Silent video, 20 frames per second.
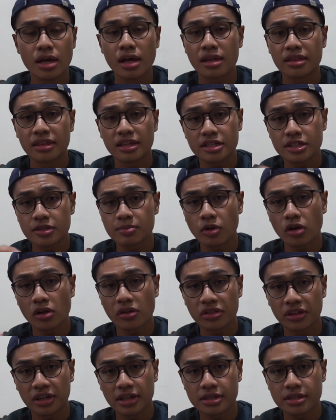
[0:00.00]
These small
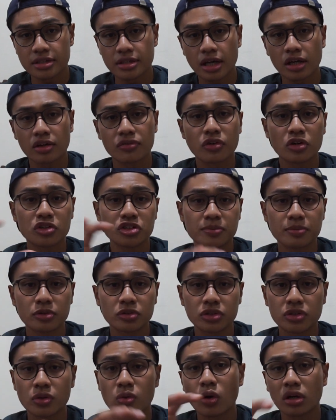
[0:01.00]
things kind of contribute
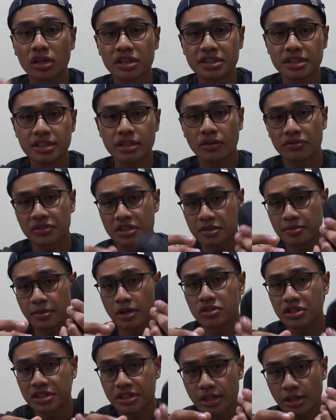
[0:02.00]
to the quality of this
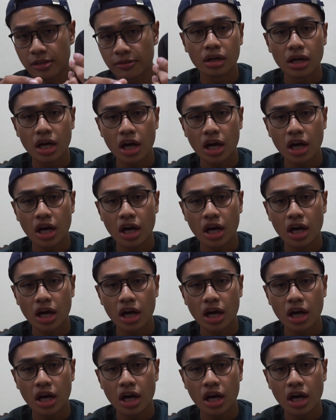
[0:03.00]
mouse itself.